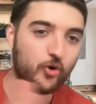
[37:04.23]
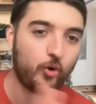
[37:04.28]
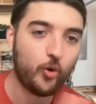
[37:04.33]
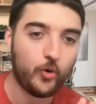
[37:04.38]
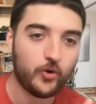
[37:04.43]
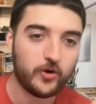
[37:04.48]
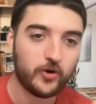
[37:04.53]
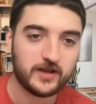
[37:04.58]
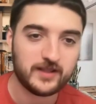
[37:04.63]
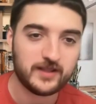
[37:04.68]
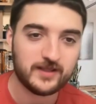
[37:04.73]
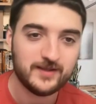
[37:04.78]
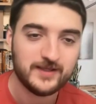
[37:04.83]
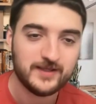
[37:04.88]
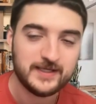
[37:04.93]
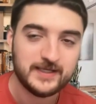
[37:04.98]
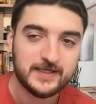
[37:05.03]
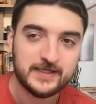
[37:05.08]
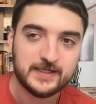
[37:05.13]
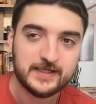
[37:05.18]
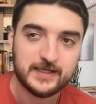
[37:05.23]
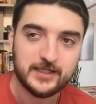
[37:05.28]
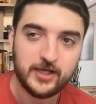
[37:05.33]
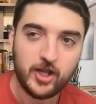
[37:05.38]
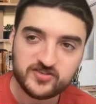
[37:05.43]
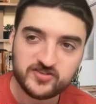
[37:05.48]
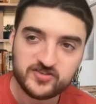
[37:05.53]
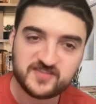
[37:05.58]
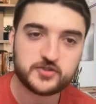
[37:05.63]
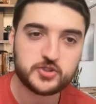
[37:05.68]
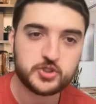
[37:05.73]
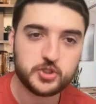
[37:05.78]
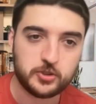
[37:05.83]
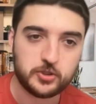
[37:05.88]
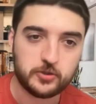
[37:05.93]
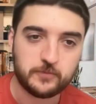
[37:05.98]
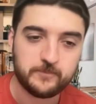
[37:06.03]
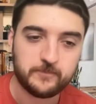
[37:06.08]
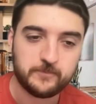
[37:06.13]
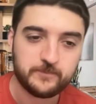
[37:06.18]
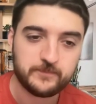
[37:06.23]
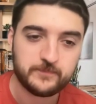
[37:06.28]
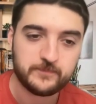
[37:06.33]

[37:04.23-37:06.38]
corny. No, it's true.